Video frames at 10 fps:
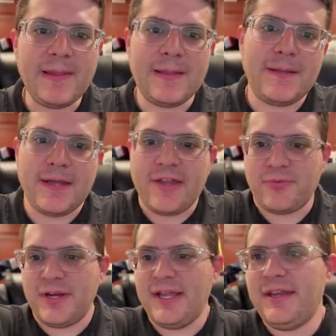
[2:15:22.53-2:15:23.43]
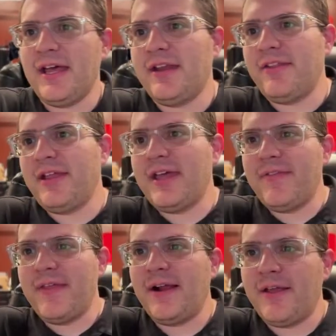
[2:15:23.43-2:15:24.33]
Yeah, guys, we're getting down to the
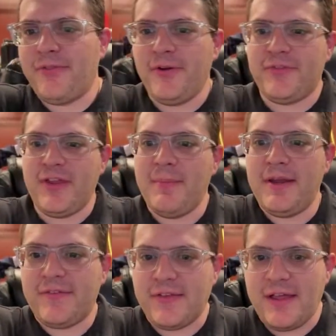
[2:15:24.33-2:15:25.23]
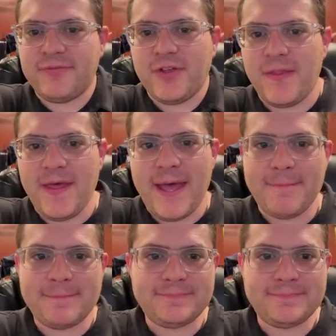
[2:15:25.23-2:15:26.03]
end there. We got 13 minutes left on that.